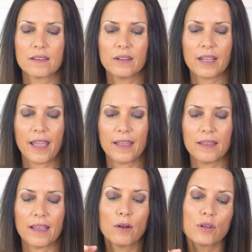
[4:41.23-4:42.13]

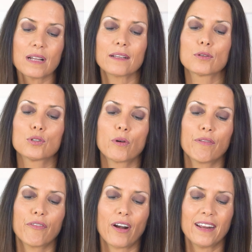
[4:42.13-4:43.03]
Okay, and looks like those were
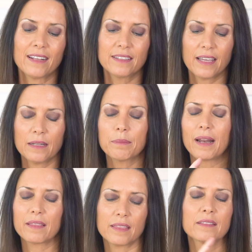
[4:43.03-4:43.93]
fried at the end,
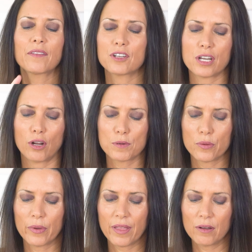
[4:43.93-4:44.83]
but I think that there's an
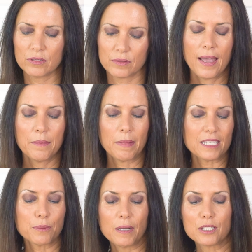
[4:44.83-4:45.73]
option without. And
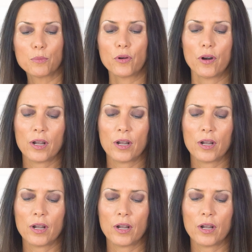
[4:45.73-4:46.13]
much more.